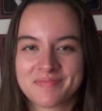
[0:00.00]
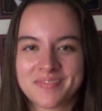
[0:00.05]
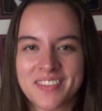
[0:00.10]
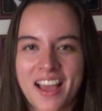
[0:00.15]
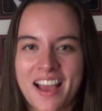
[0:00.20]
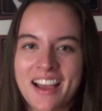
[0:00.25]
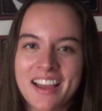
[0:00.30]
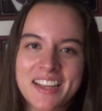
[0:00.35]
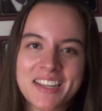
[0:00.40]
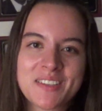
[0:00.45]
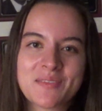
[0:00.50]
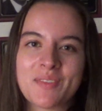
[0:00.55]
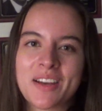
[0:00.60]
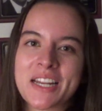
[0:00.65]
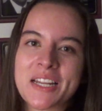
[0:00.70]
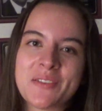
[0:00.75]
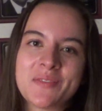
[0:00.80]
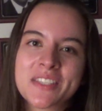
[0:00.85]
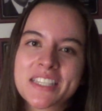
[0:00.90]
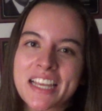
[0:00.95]
Hi, my
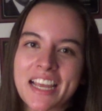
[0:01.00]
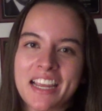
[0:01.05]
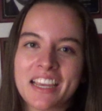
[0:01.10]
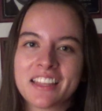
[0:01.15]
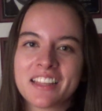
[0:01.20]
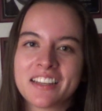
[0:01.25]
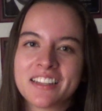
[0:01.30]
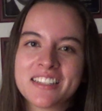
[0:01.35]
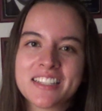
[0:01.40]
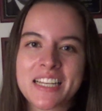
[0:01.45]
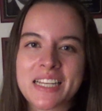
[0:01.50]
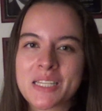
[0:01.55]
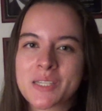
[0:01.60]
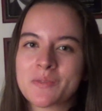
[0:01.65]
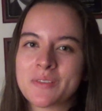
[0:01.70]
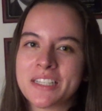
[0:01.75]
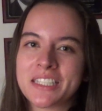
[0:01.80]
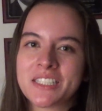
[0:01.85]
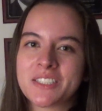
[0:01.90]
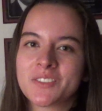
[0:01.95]
name is Kayla. It's nice
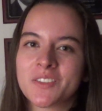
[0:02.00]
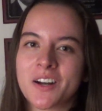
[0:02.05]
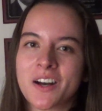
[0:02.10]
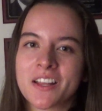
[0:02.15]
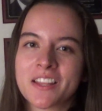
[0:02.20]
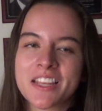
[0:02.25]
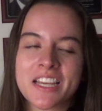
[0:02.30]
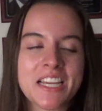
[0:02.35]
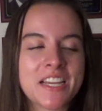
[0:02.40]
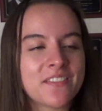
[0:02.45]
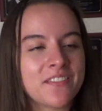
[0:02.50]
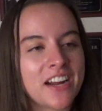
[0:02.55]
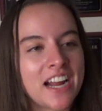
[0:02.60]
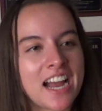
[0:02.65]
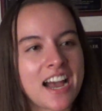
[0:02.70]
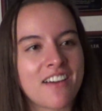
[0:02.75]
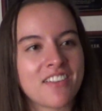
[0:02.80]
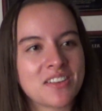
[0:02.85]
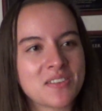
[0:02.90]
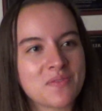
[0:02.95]
to meet you all. Thank you for
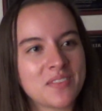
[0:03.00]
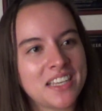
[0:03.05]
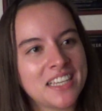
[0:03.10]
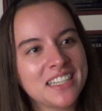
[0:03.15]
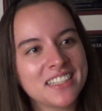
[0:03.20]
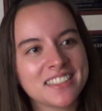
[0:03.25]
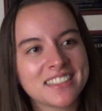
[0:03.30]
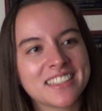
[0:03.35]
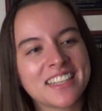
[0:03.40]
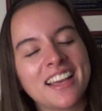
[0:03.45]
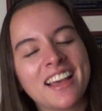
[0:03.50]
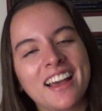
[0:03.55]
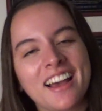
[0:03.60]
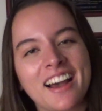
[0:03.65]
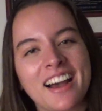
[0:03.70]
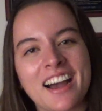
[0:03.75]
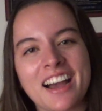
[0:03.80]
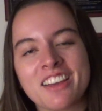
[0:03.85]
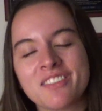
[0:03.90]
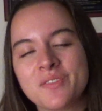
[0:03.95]
having me.
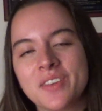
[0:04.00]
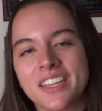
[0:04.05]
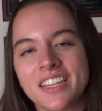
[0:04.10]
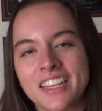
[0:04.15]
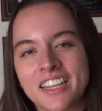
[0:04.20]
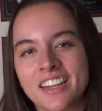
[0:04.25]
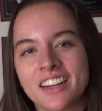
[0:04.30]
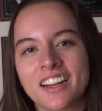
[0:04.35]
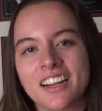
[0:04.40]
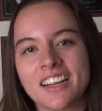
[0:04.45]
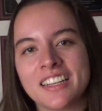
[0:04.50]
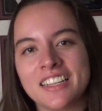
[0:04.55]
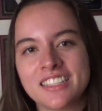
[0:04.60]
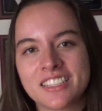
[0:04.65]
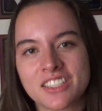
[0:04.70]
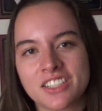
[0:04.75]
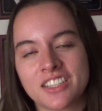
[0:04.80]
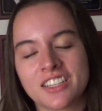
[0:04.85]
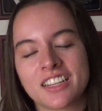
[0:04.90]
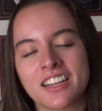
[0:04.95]
I've been here at
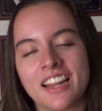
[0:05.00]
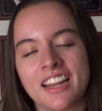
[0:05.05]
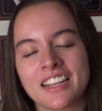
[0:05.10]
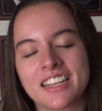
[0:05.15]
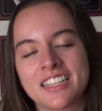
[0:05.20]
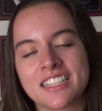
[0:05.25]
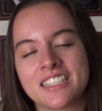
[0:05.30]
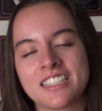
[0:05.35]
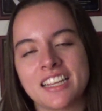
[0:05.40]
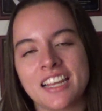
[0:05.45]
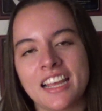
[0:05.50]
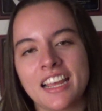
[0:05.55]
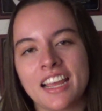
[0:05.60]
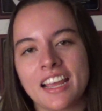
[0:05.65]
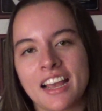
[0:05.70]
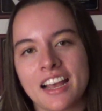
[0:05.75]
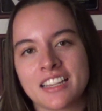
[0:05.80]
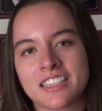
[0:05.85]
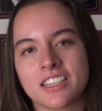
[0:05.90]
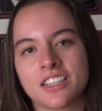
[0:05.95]
Eastern Connecticut State
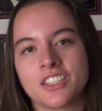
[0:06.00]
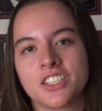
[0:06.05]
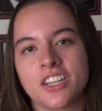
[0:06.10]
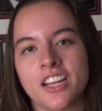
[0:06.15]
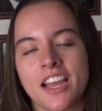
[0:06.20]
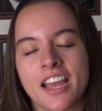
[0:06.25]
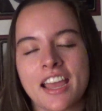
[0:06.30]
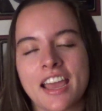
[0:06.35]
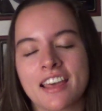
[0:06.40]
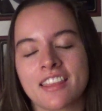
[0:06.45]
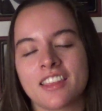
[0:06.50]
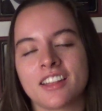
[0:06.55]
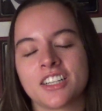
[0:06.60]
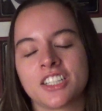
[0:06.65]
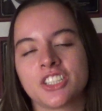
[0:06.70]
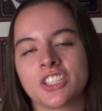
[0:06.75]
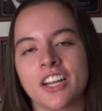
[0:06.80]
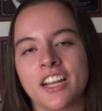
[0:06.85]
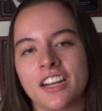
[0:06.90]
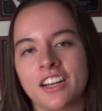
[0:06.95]
as a GA athletic
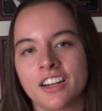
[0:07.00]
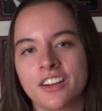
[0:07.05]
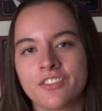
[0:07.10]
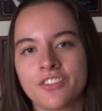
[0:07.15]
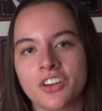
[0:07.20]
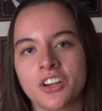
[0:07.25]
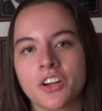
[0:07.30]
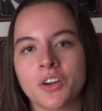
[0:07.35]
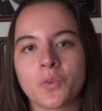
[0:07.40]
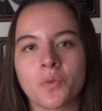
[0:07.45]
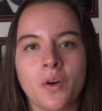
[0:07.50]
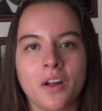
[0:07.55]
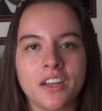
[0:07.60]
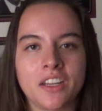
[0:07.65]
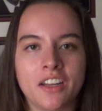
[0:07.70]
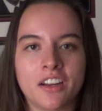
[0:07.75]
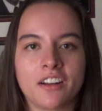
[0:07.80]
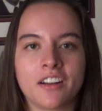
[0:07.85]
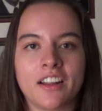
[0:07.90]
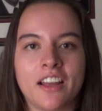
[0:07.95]
trainer for 1
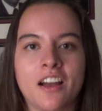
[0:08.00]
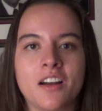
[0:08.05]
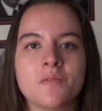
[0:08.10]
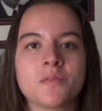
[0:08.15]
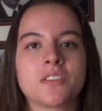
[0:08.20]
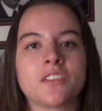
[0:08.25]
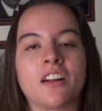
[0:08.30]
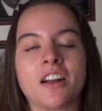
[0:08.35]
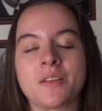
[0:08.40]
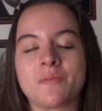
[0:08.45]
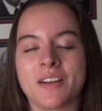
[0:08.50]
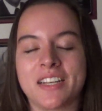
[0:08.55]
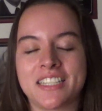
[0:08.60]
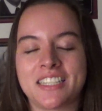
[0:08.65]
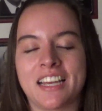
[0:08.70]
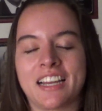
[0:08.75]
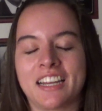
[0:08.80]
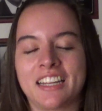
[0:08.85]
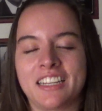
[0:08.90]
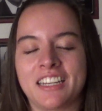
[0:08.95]
year now. I'm starting my
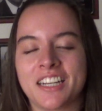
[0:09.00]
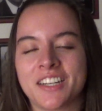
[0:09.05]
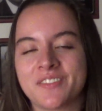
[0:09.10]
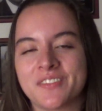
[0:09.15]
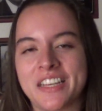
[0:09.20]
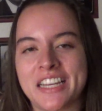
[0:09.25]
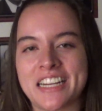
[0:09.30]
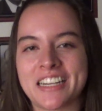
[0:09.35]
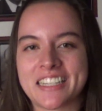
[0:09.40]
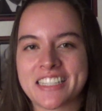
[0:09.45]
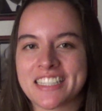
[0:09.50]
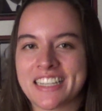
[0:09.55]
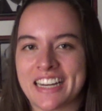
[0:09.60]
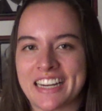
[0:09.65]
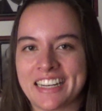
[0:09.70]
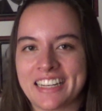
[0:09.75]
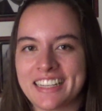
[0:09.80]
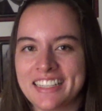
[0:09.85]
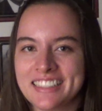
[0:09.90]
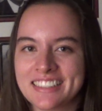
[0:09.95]
second year. I'm very
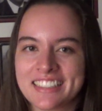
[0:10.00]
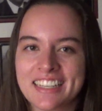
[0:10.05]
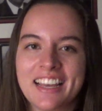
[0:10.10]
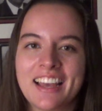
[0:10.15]
excited.